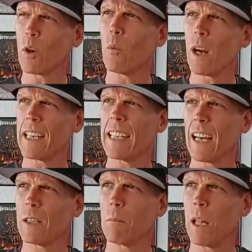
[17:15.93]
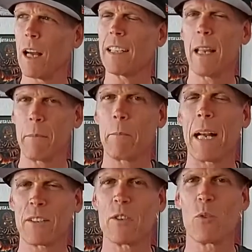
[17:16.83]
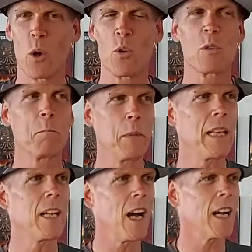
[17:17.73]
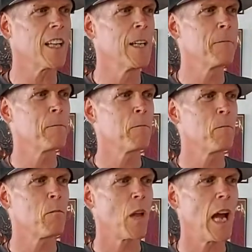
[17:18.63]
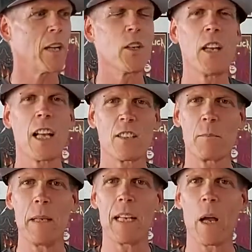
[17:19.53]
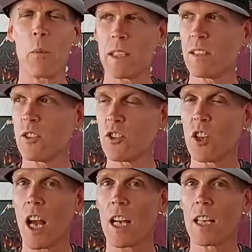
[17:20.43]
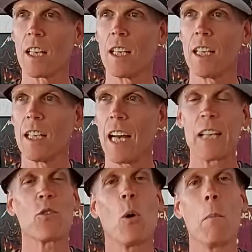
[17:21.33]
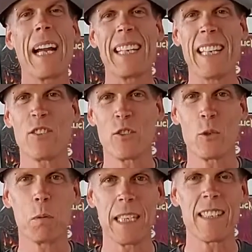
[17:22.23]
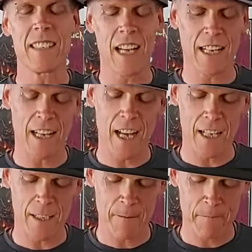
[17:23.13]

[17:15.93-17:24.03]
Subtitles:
walking down the block named Apache Rose Peacock. I could not speak, I was in shock. I told my knees to please not knock.